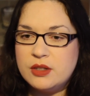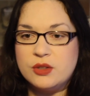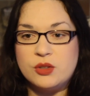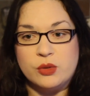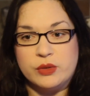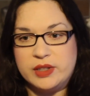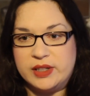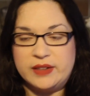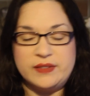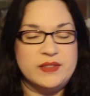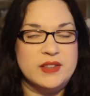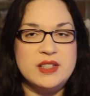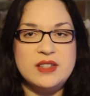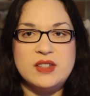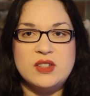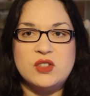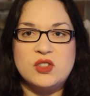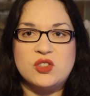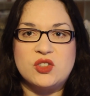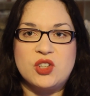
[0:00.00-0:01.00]
So like, this
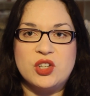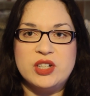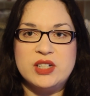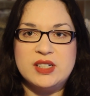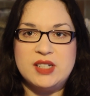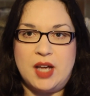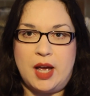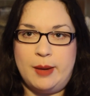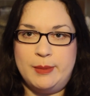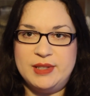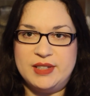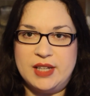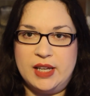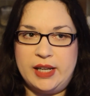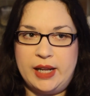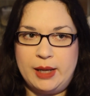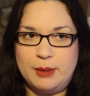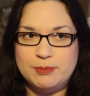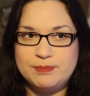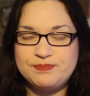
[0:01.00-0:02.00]
is as good a time as
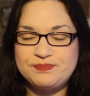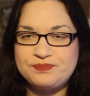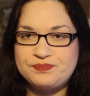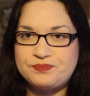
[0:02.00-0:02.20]
any.